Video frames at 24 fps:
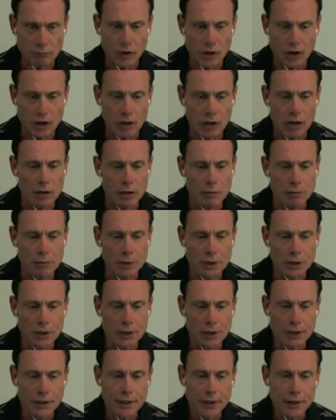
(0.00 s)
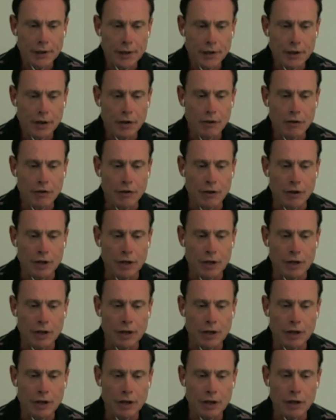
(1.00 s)
Um,
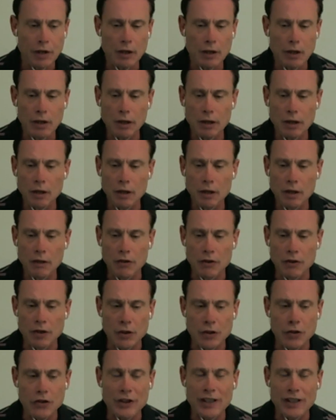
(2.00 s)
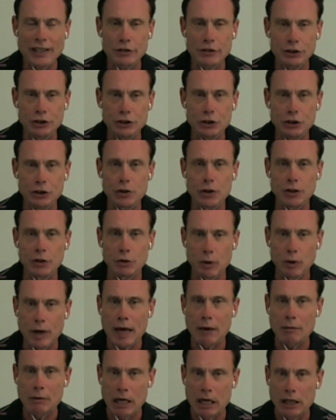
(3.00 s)
the the things that you can
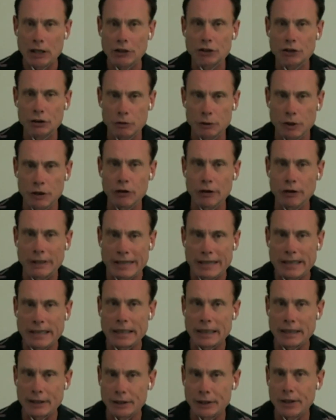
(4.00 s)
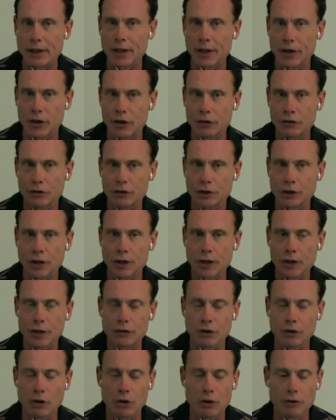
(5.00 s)
grab onto as leading indicators.
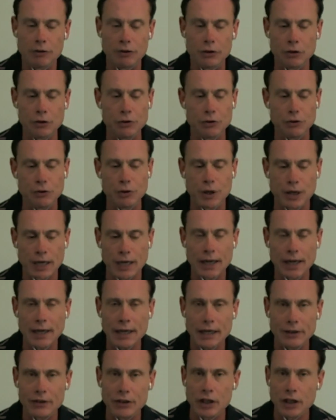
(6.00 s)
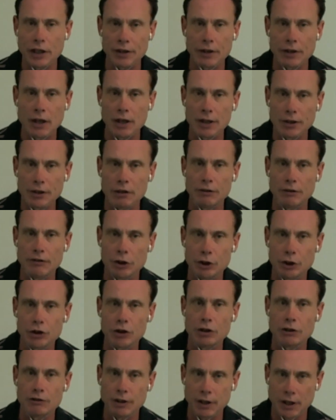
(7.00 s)
Okay, so if you do not have an online
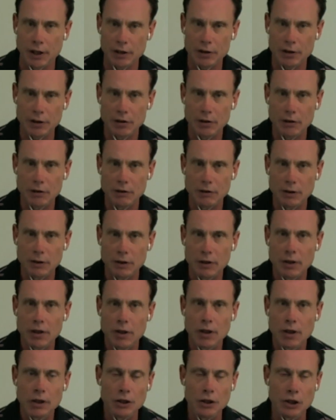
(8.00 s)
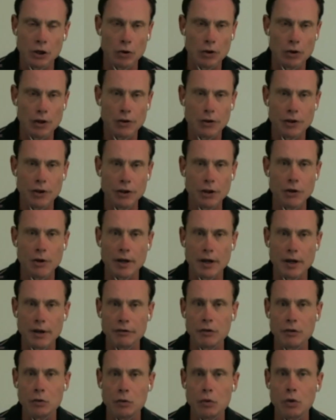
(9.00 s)
conversion event, the only thing you
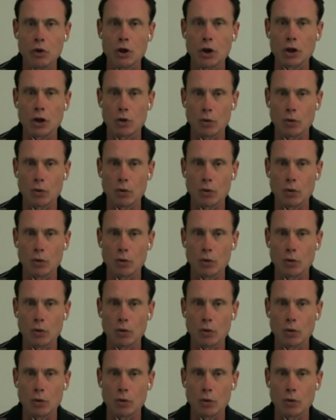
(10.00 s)
have to work